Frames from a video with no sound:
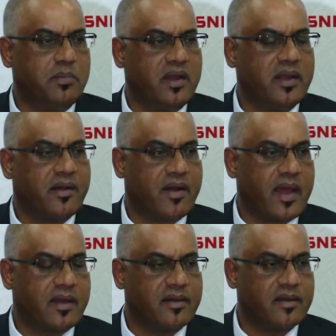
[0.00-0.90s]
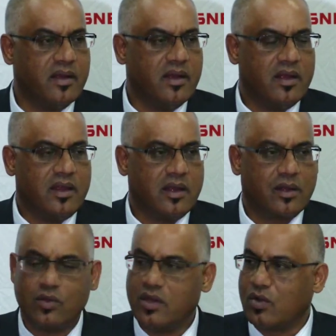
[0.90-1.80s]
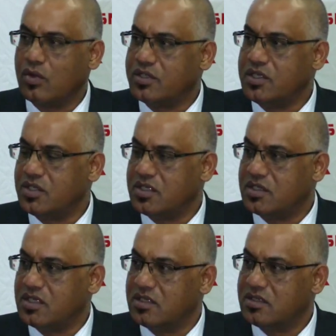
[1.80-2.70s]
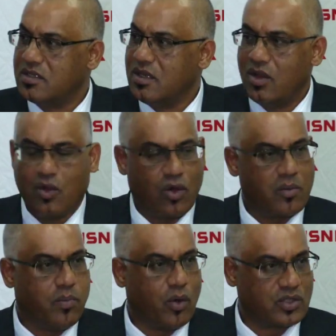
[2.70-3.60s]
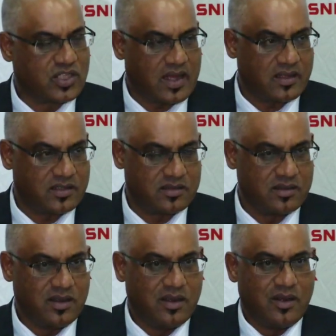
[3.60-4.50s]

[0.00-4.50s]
billion rand, including contingencies on both sides,